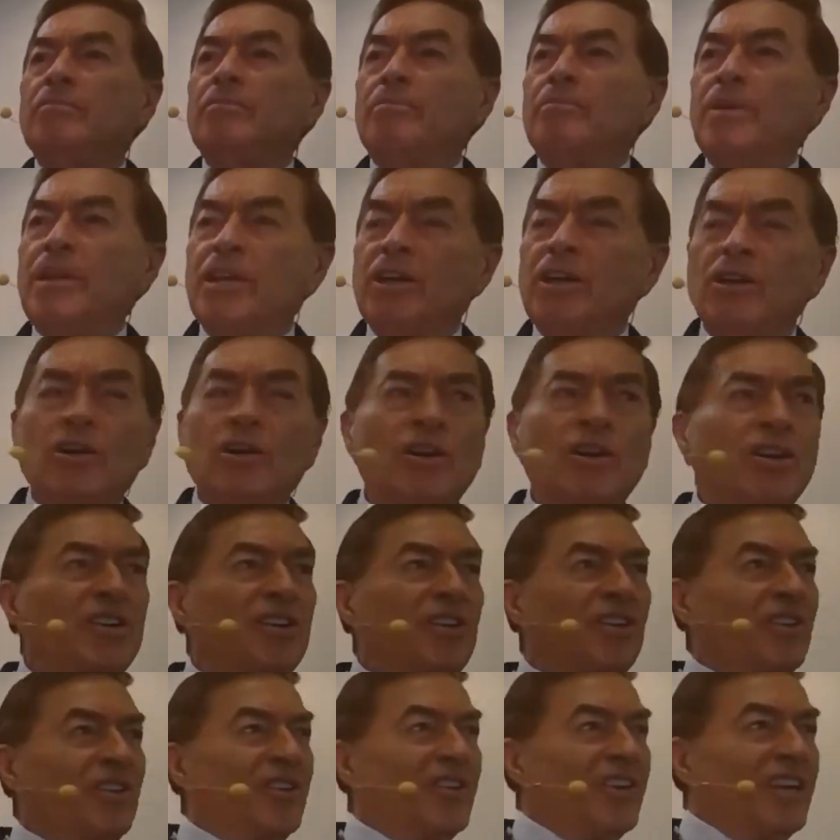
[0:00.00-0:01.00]
be
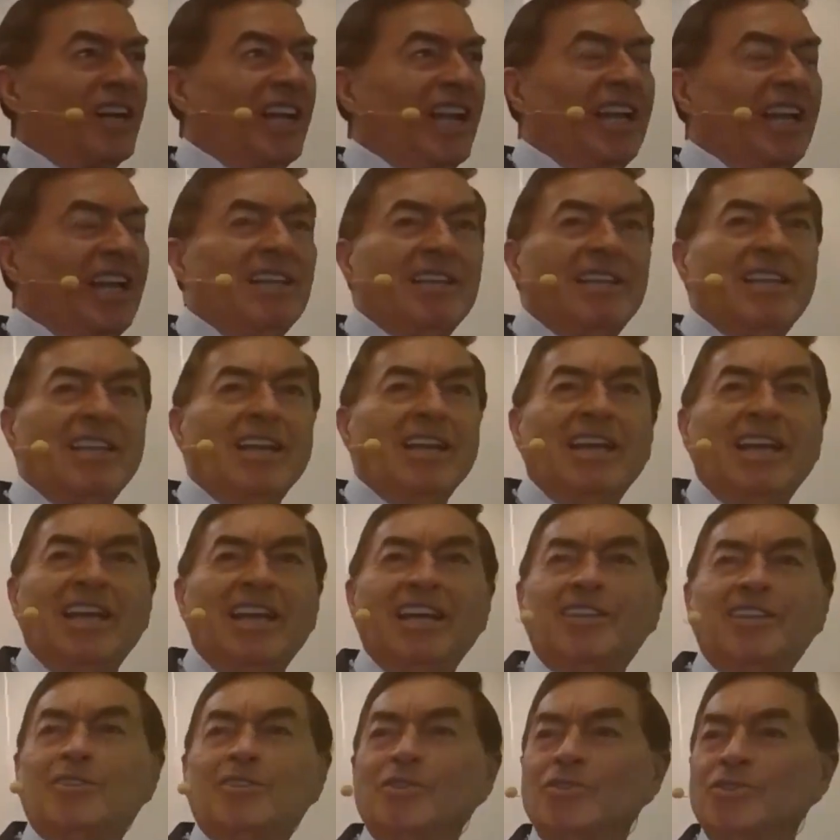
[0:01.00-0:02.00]
honored and
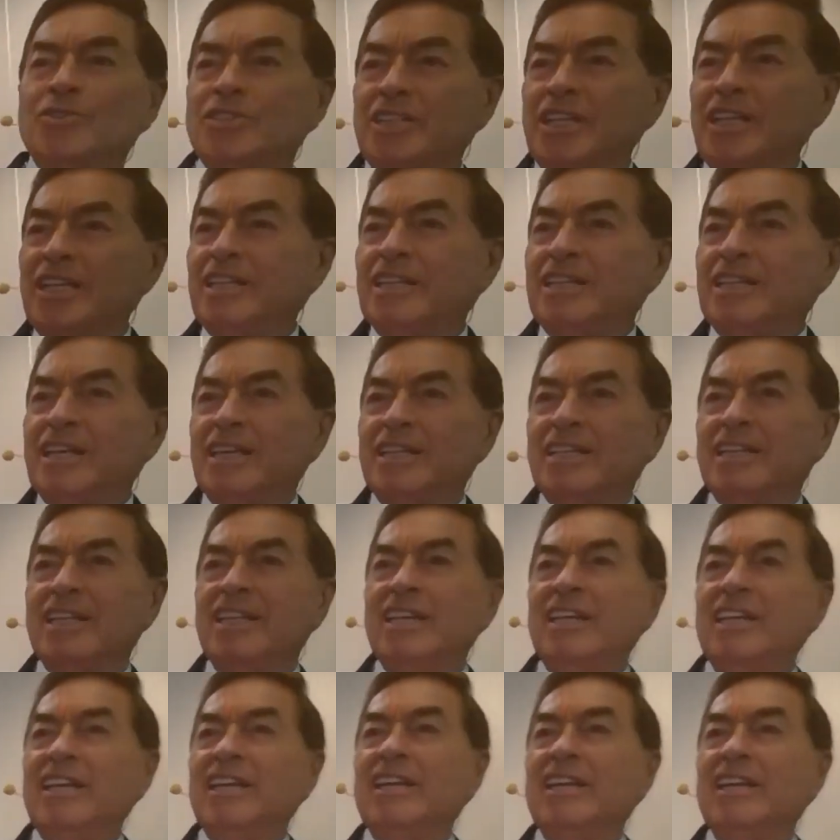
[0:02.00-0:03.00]
and to see that
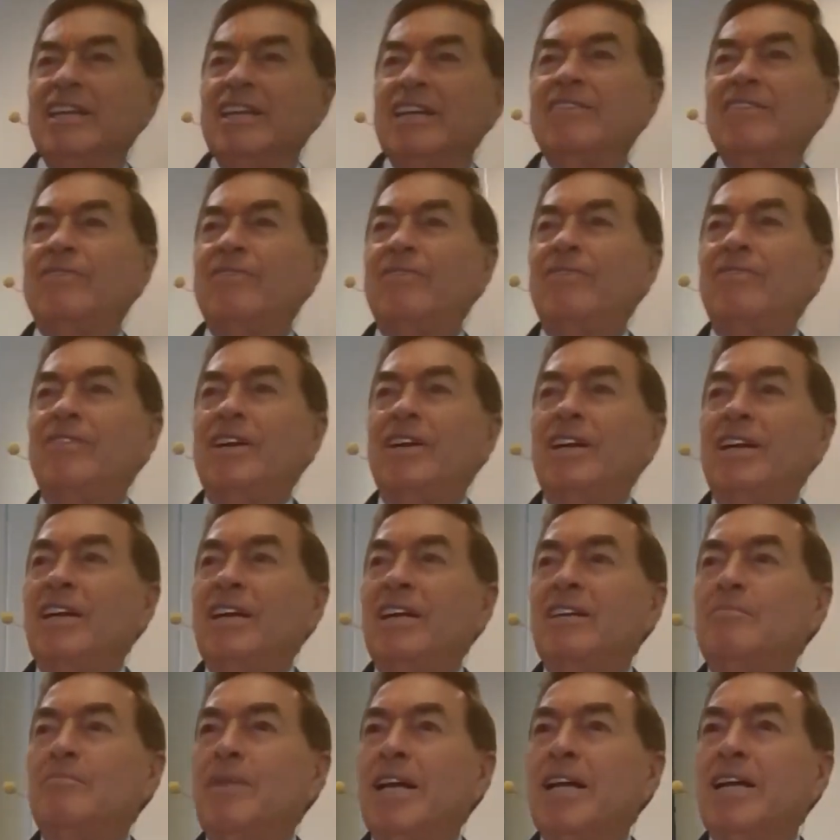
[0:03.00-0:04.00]
if
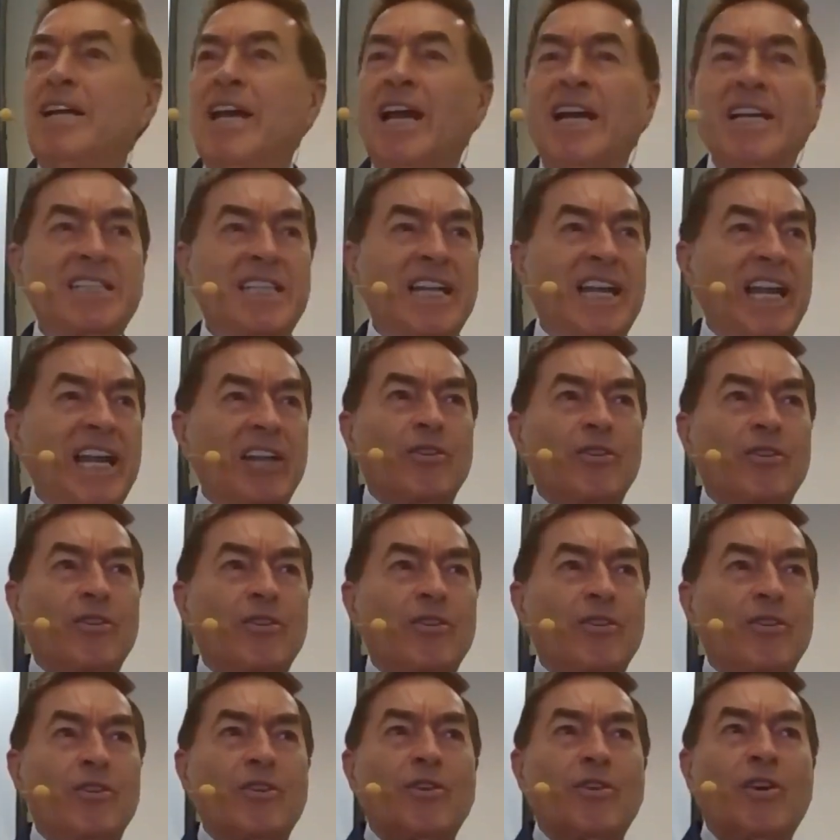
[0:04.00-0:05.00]
in my case that I don't
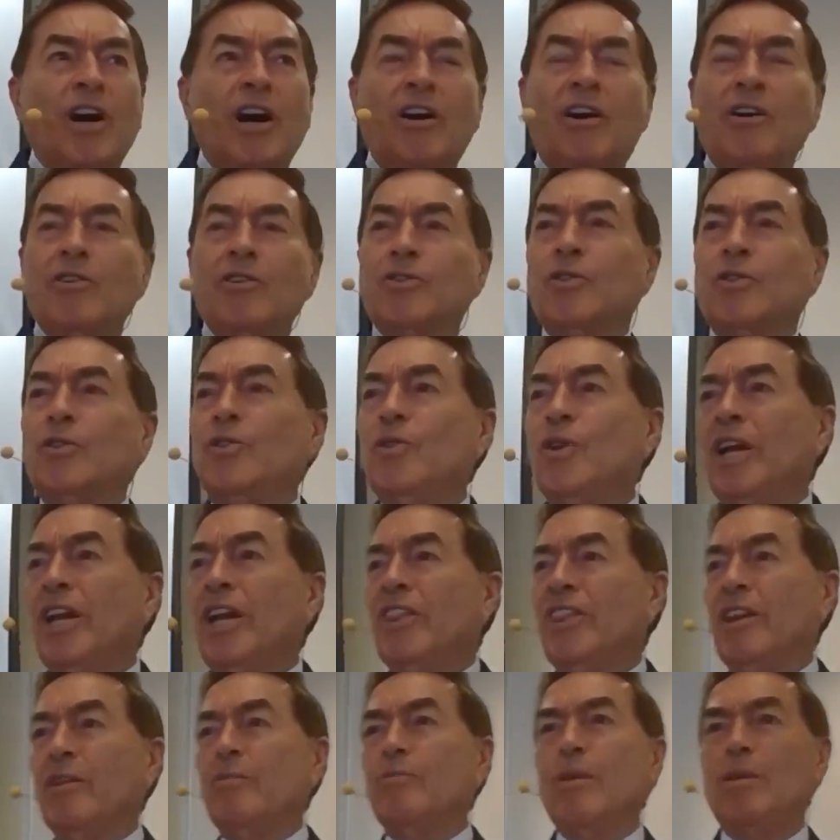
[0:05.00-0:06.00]
know how to do anything
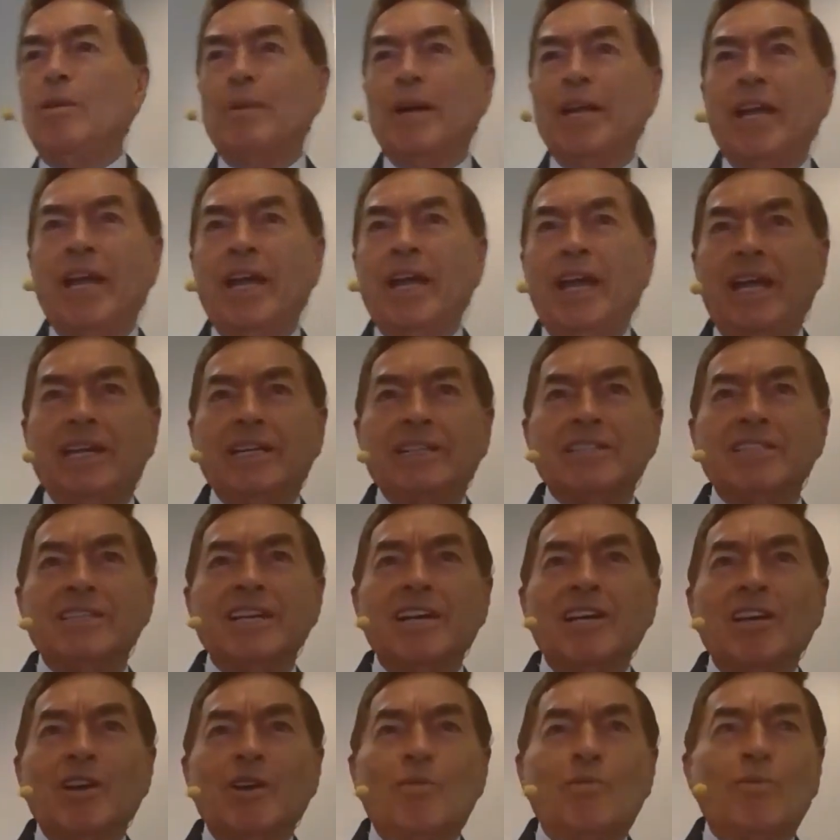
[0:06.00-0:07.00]
with my hands,
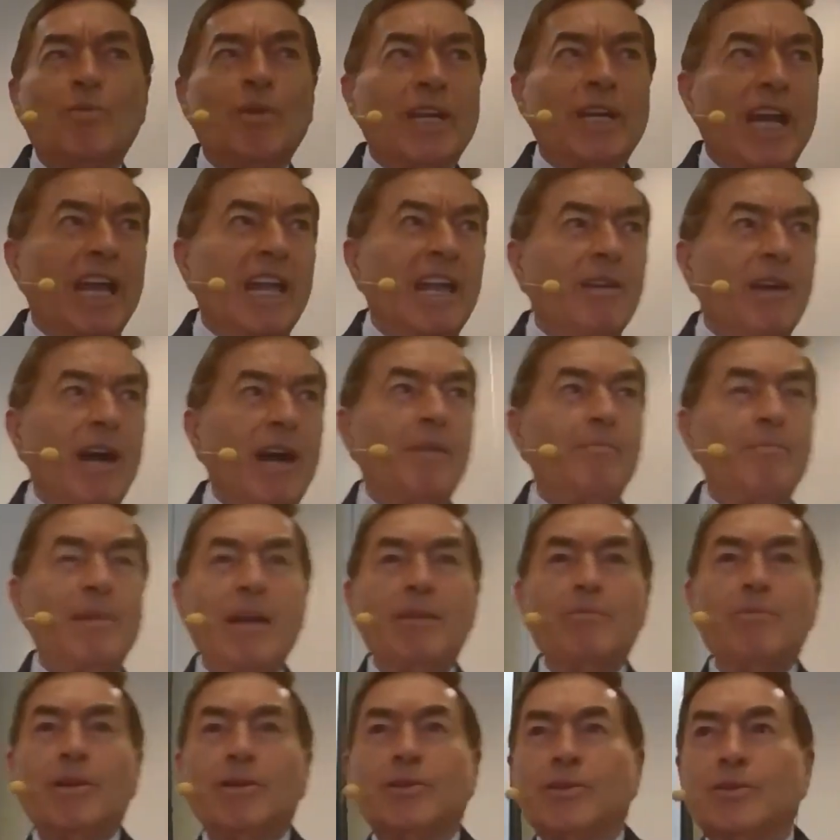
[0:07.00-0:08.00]
when I am
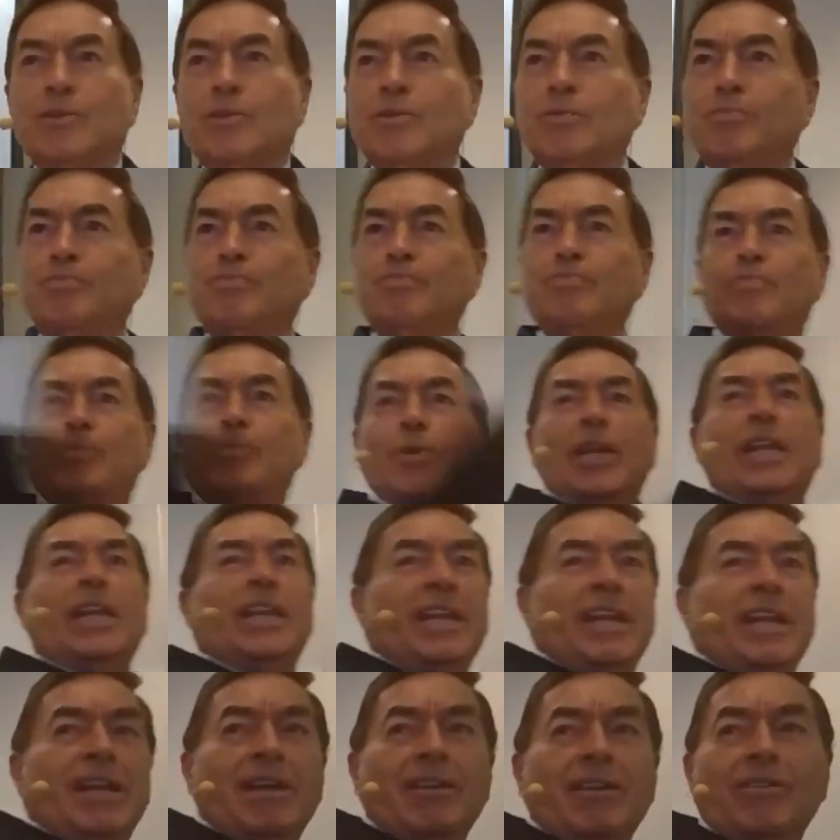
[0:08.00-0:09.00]
able to put a
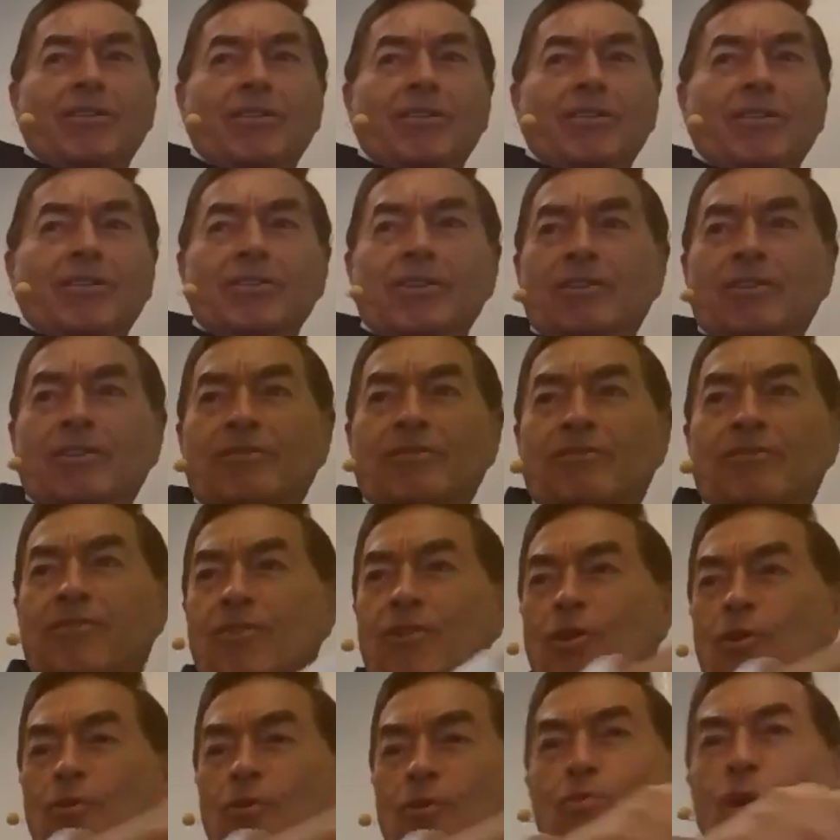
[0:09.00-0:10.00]
nail on the floor,
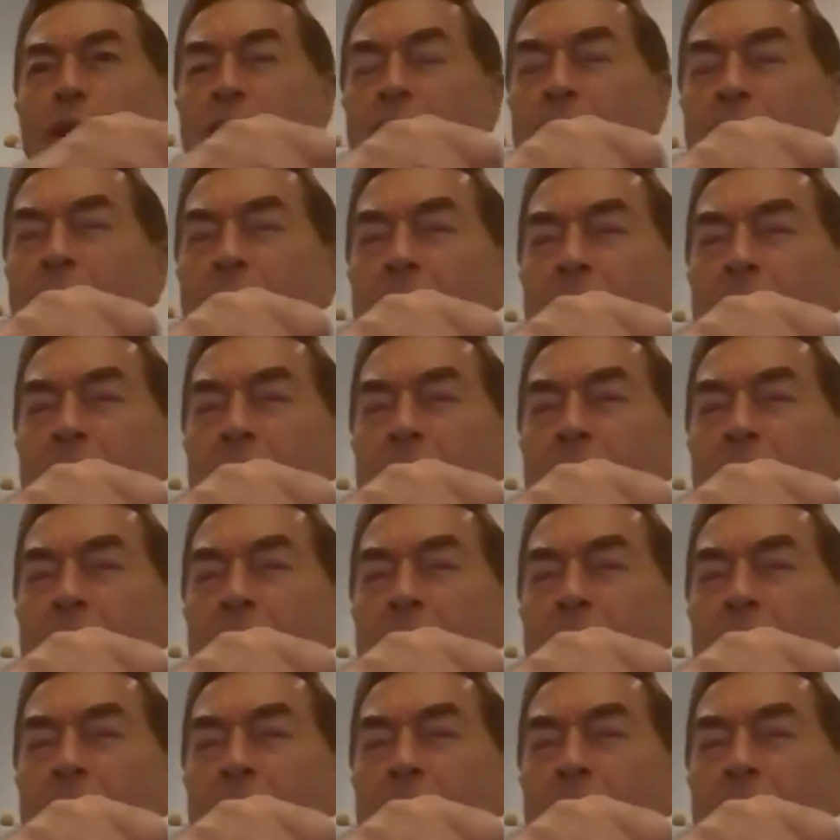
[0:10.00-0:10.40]
well, on the